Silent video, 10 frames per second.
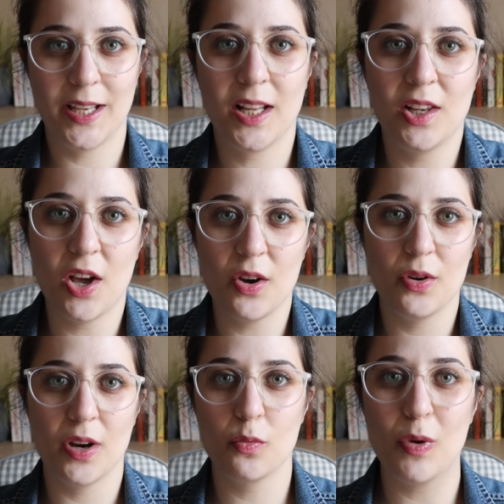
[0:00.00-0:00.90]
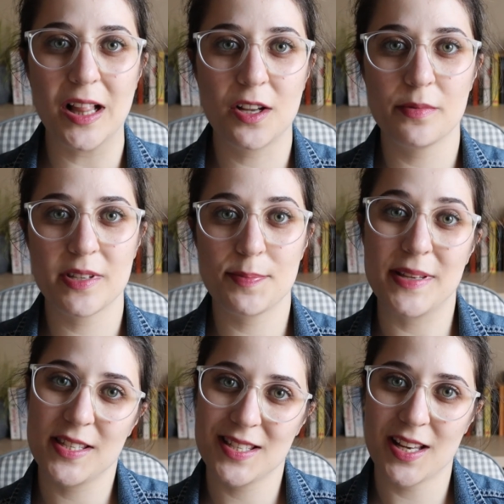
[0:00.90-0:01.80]
Hello and welcome to
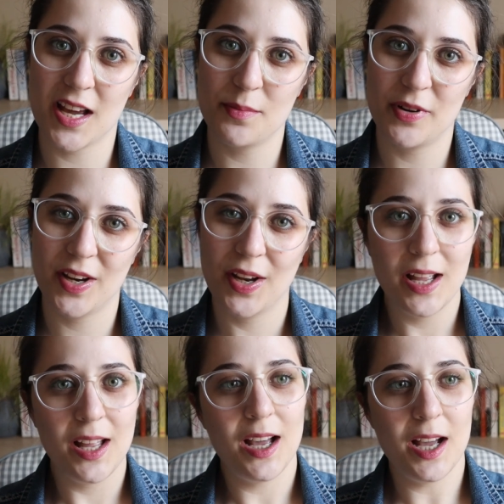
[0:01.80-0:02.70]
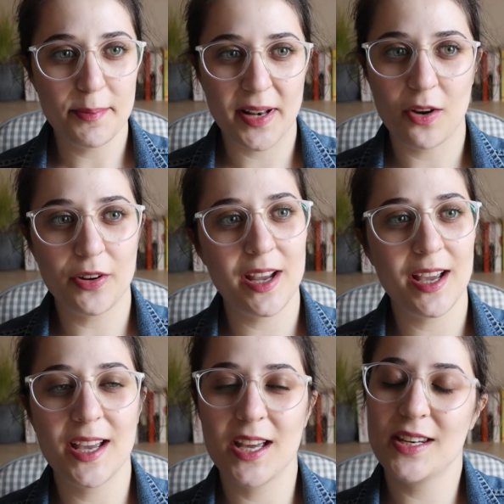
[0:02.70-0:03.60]
Spinster's Library. I'm
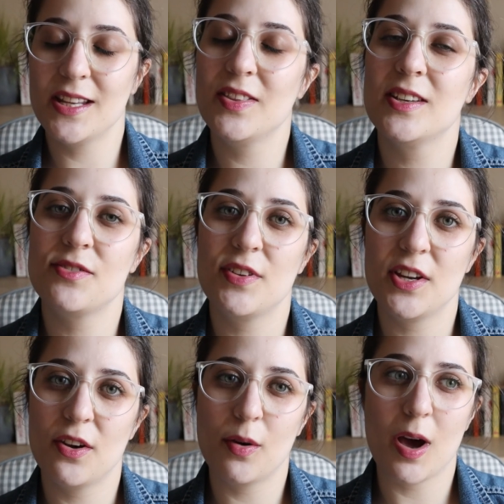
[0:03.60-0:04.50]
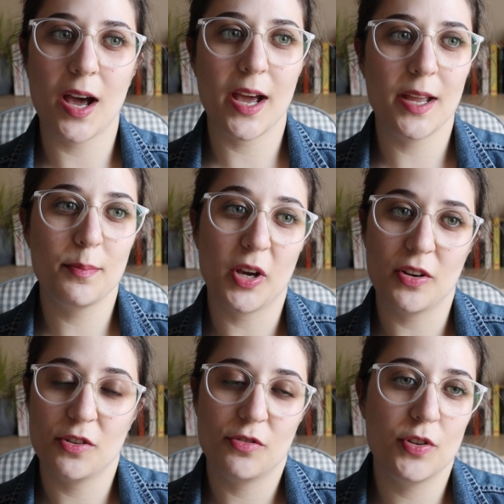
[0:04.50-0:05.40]
Claudia and in this video I'm
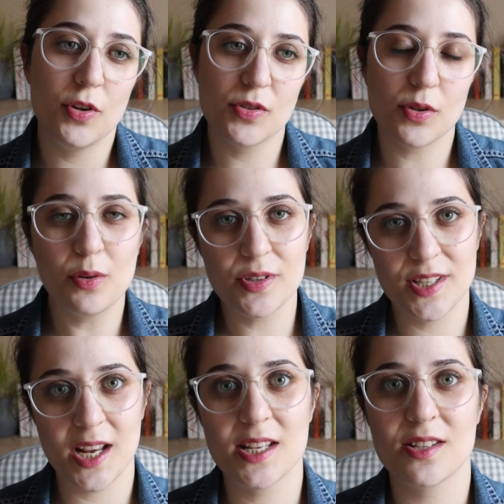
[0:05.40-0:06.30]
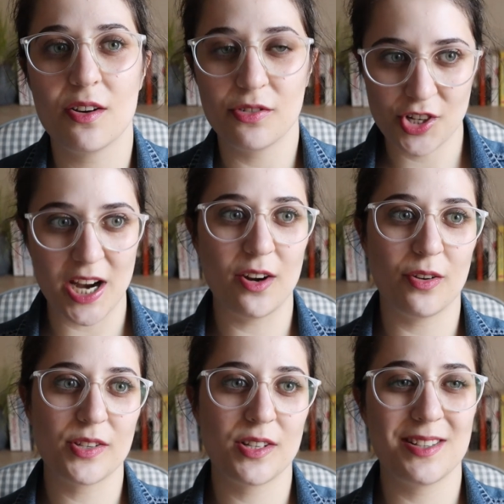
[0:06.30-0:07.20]
going to introduce all six of Jane
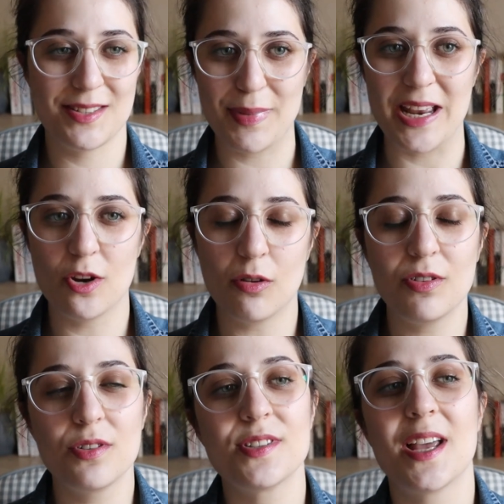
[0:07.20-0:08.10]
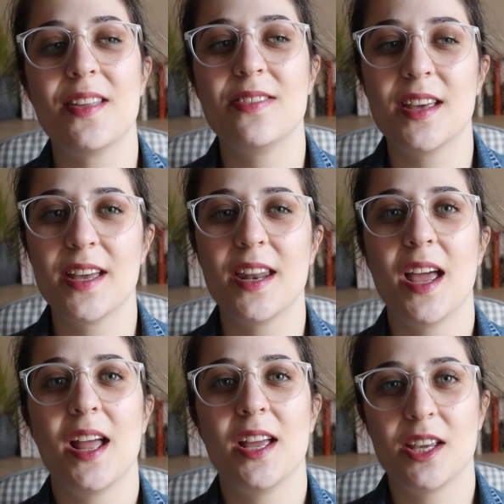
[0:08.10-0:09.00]
Austen's main novels and then
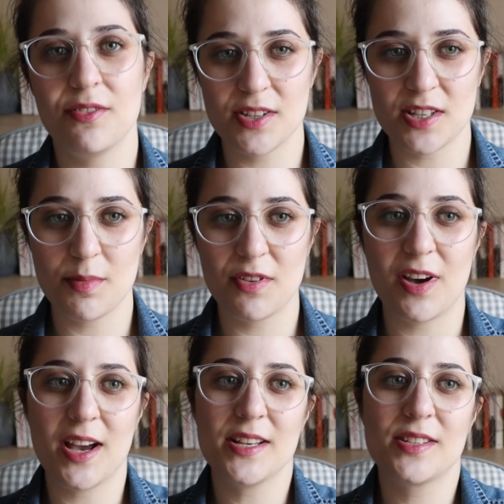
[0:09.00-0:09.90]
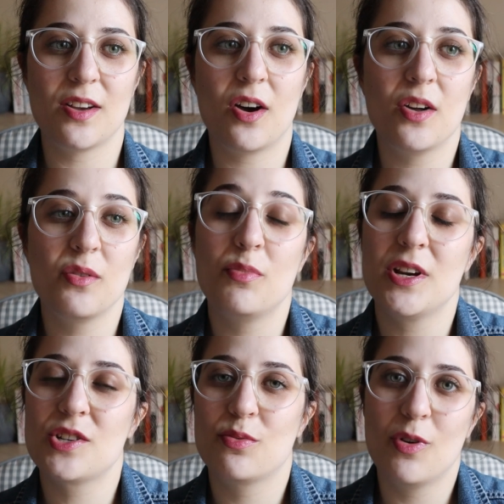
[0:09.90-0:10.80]
give you some advice on
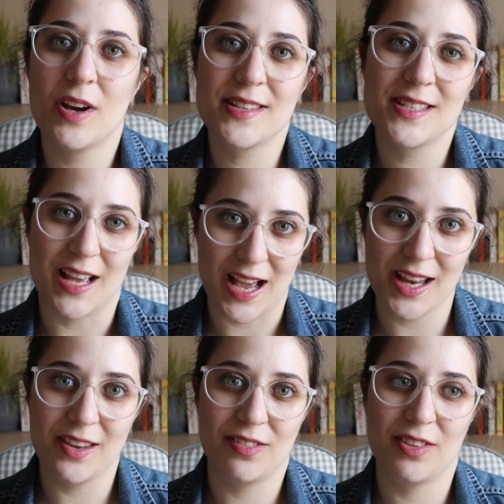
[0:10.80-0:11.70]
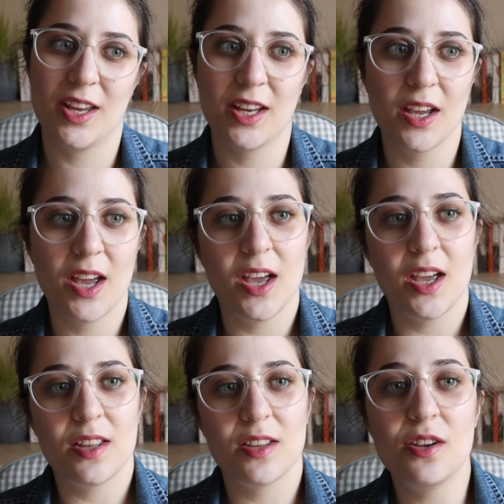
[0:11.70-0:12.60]
which ones I think
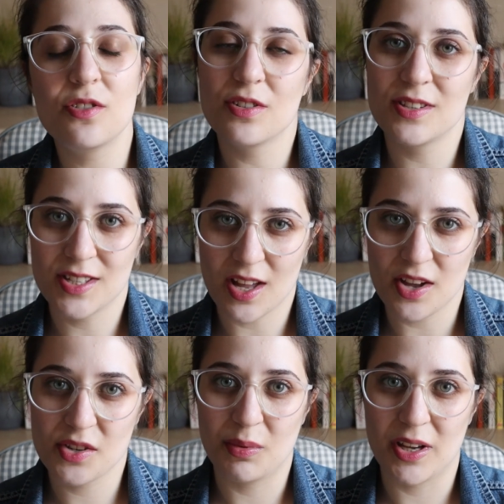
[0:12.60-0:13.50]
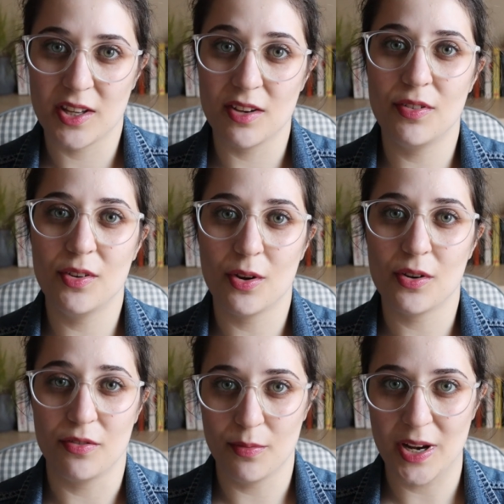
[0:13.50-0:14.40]
that you should start with if you're
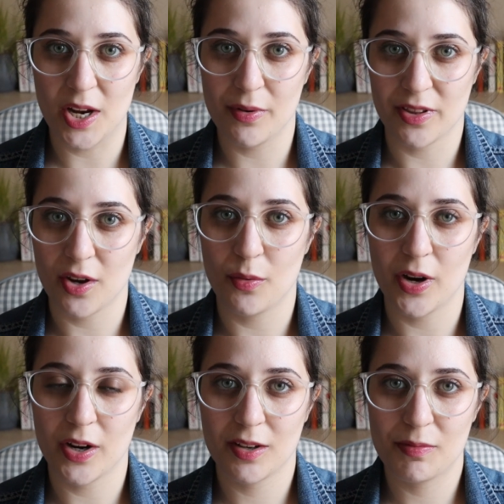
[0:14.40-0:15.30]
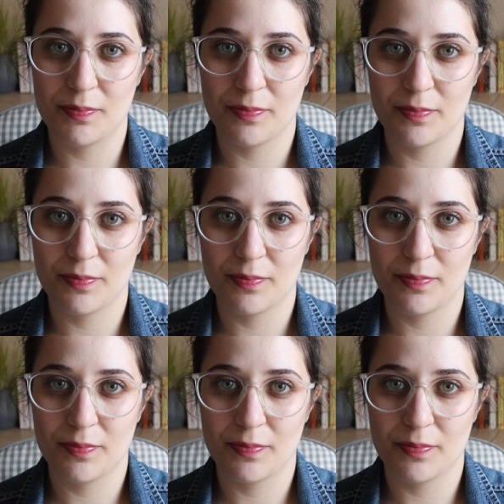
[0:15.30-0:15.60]
not familiar with her work.